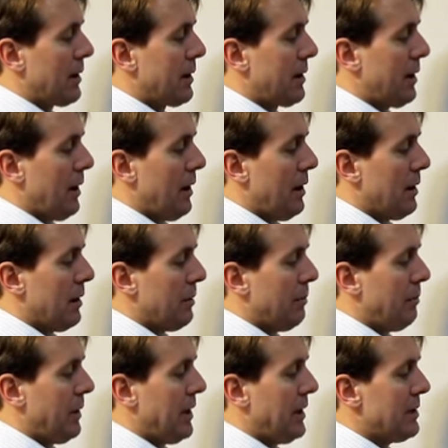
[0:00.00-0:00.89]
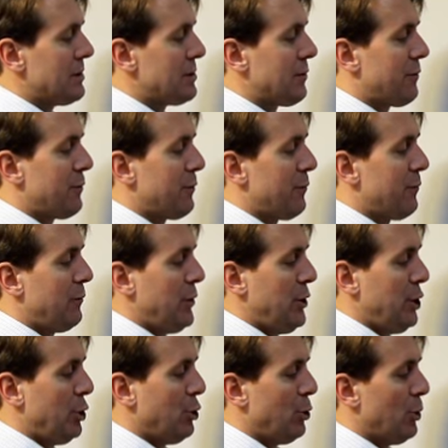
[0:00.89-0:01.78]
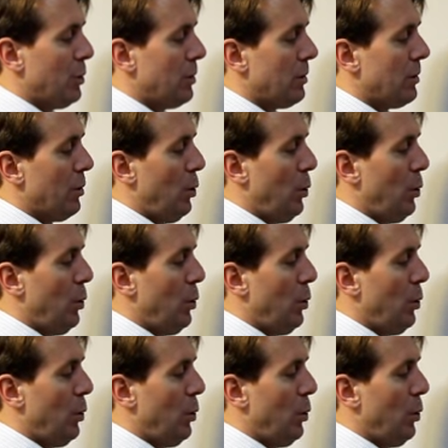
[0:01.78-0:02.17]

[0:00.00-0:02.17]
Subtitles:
Ka means you.